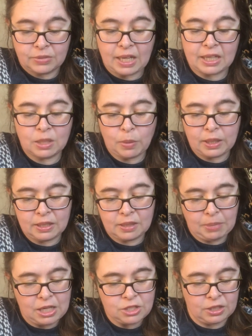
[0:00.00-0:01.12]
Teddy waited
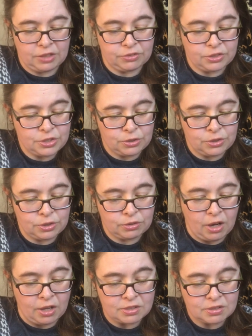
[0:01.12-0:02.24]
impatiently for his turn to
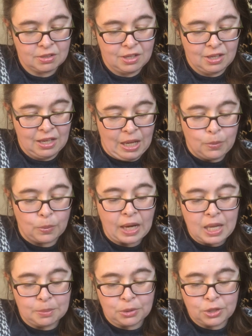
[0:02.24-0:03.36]
cross. When I
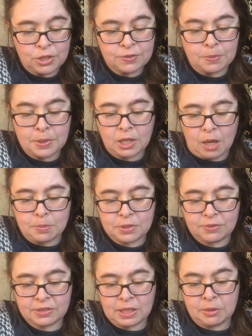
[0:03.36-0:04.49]
emerged from the copse
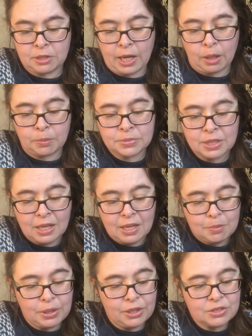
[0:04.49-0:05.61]
of slender elms,
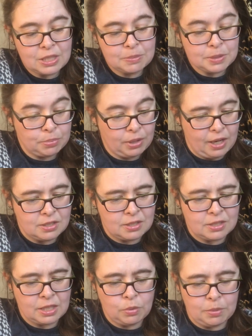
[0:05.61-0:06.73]
Bill seemed surprised to
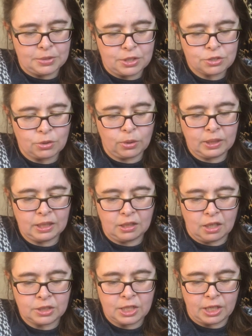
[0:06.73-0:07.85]
see a woman strolling
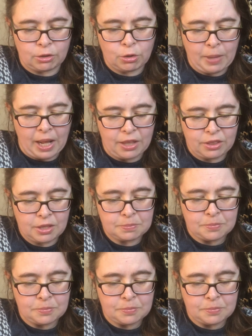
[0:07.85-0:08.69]
along the narrow path.